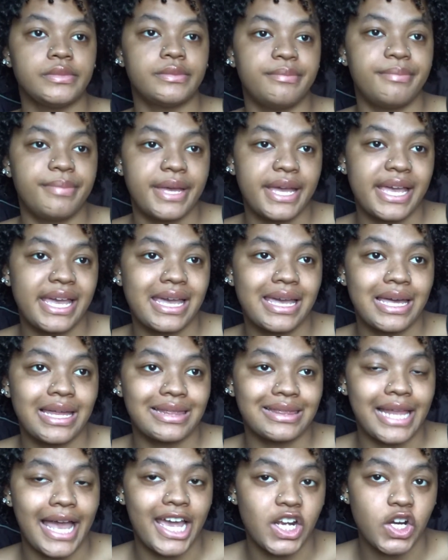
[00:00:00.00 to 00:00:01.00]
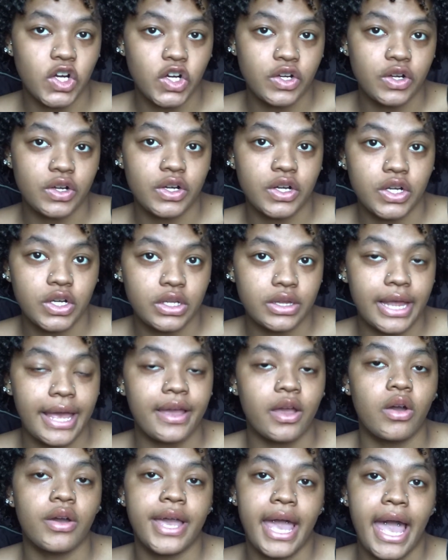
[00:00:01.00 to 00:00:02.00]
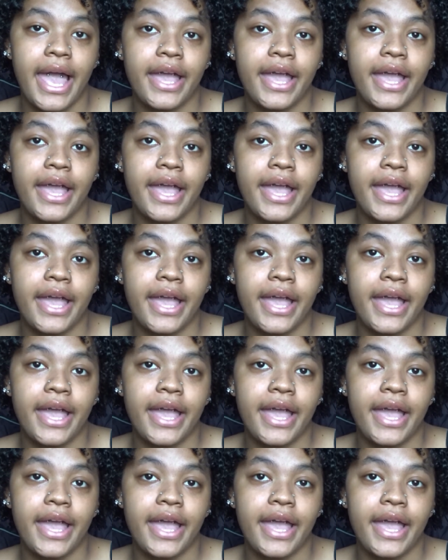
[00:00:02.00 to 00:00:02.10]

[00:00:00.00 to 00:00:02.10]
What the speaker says: being lighter, like, okay,